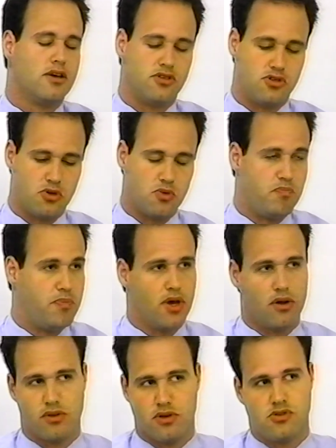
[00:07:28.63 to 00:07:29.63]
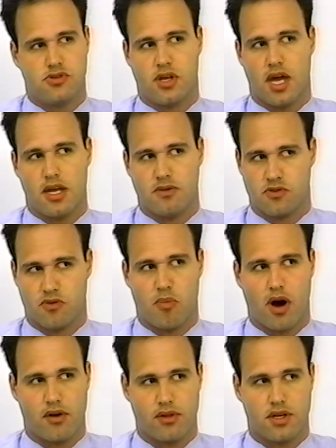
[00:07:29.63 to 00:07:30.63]
to build new stadiums for
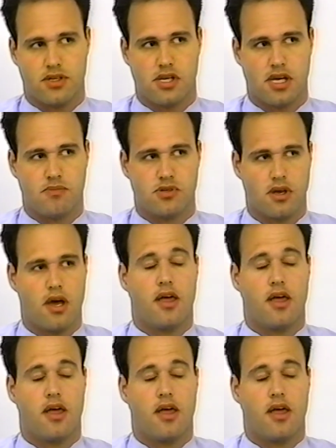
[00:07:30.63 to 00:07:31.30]
minor league teams,